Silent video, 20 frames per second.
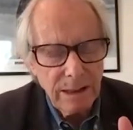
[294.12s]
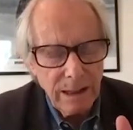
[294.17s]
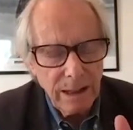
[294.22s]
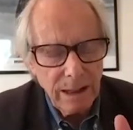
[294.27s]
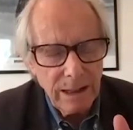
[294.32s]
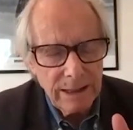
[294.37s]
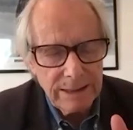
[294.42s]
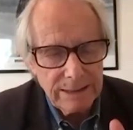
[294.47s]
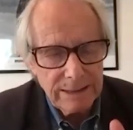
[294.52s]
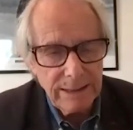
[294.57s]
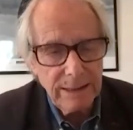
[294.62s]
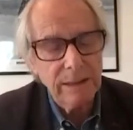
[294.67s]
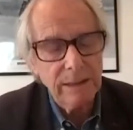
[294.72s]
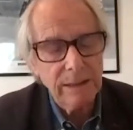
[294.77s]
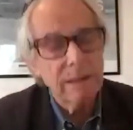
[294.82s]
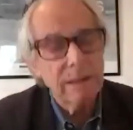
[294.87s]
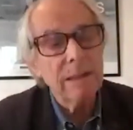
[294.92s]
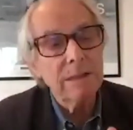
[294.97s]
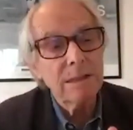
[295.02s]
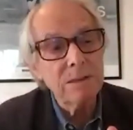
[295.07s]
I
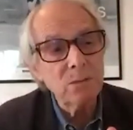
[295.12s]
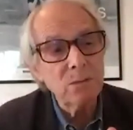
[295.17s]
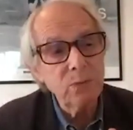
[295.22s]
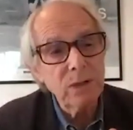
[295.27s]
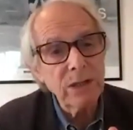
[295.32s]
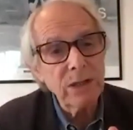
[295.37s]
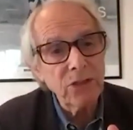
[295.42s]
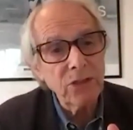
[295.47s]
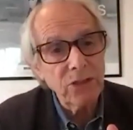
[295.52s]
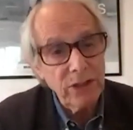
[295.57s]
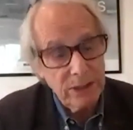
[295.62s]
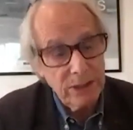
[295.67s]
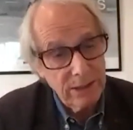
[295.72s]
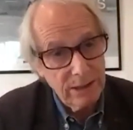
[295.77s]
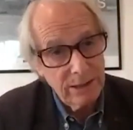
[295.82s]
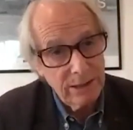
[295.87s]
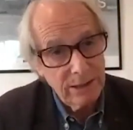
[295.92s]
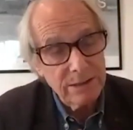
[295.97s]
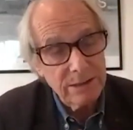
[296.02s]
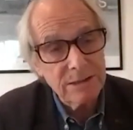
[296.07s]
think it is worth
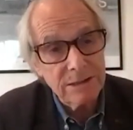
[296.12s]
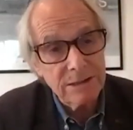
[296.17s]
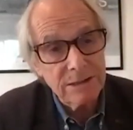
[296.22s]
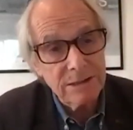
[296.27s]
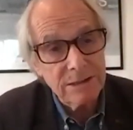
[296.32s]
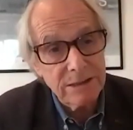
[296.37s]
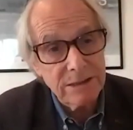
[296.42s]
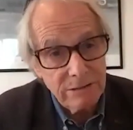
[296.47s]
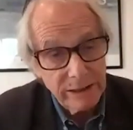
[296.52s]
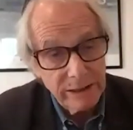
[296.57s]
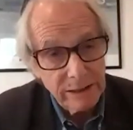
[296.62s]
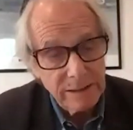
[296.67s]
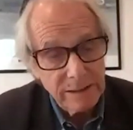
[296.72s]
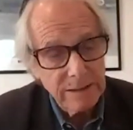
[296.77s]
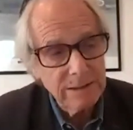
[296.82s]
considering